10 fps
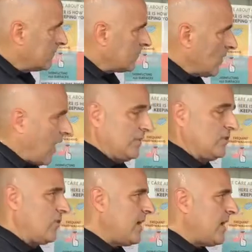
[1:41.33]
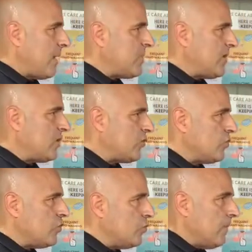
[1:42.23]
Oh, that's great. I mean, do
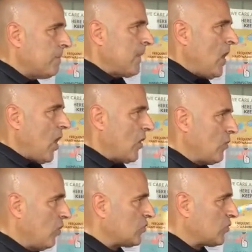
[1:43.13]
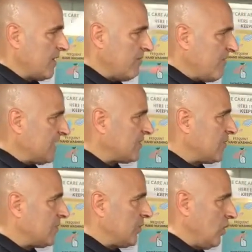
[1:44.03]
you are you also an investor?
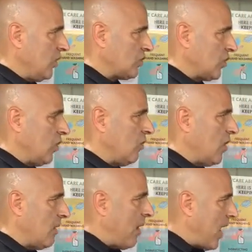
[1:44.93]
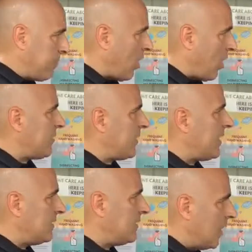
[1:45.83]
Do you also uh, buy property
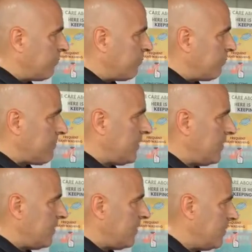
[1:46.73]
and yep. sell property? Or yeah,